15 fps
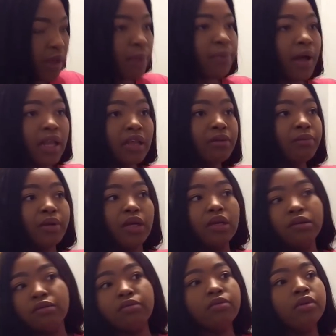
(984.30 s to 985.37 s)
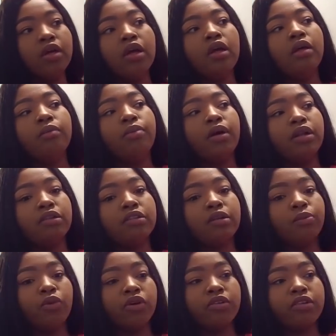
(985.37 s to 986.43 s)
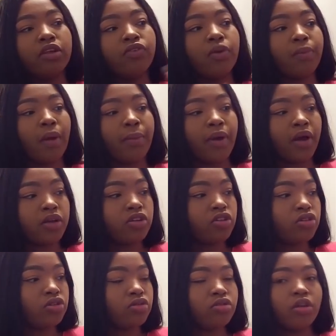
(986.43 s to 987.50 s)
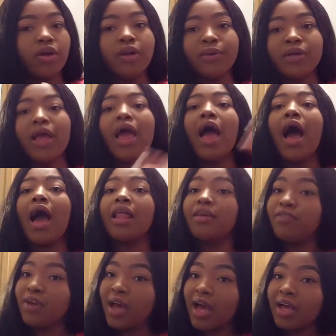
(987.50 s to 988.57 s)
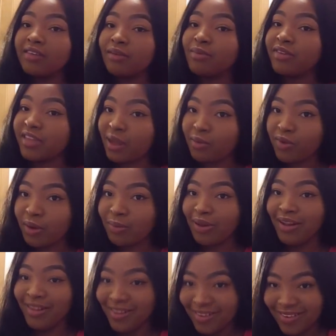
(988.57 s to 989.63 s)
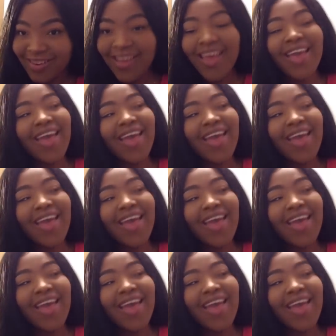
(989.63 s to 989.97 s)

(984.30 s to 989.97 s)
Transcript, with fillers: probably be putting some more stuff on my Posh too. So anyway, I love you guys. I'm gonna stop rambling,